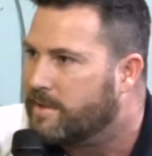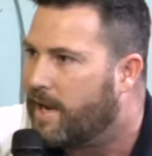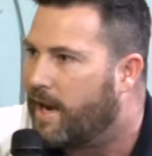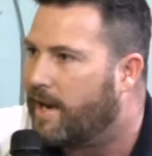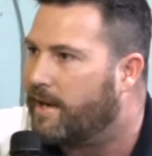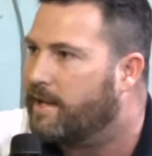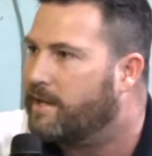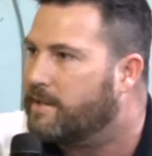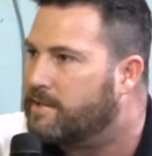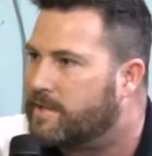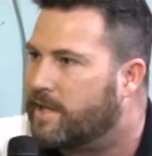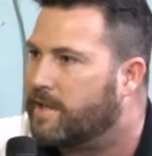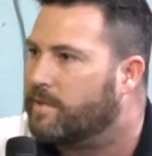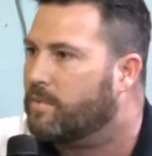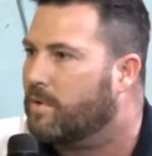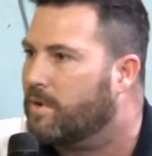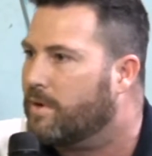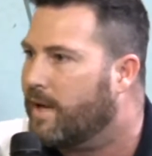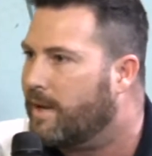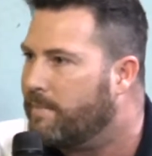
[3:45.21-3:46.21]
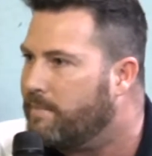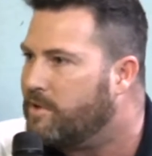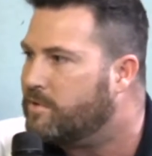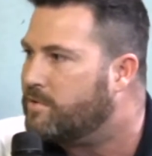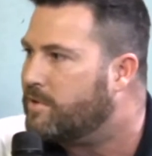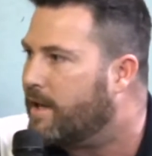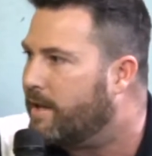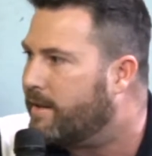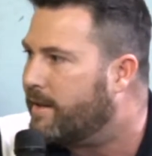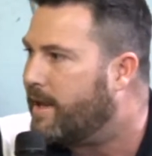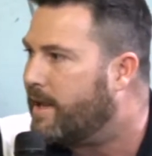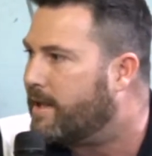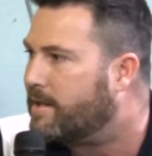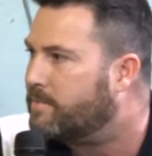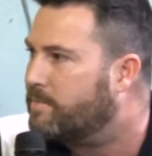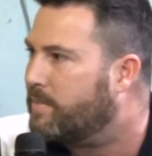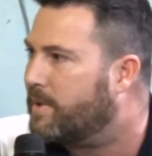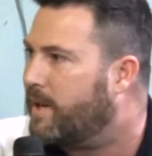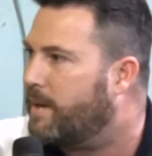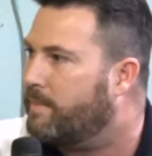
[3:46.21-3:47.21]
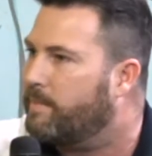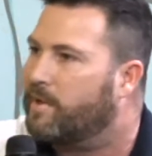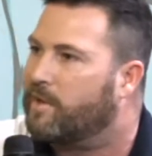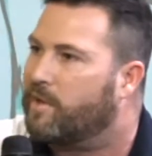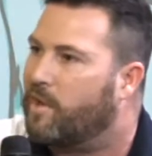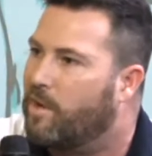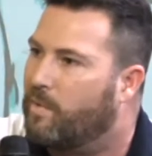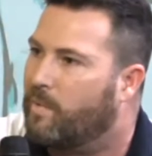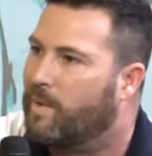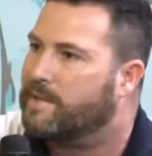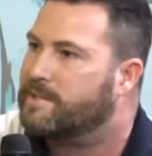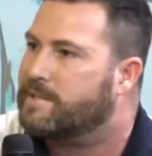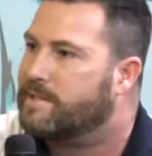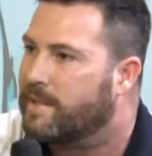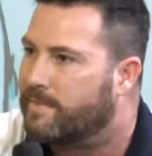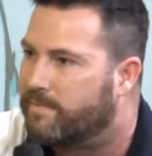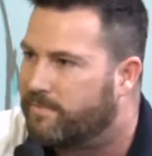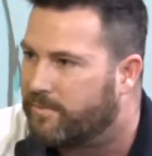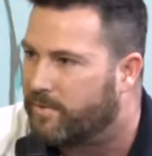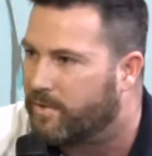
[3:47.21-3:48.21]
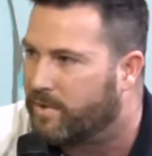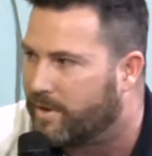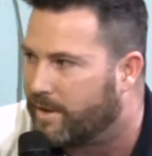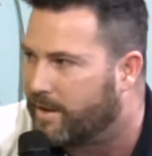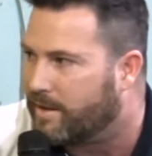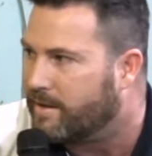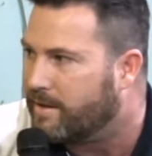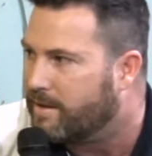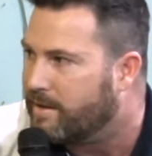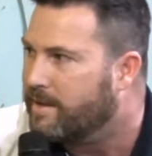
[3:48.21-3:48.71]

And he said, well, let me try that, but I'm gonna go one step further,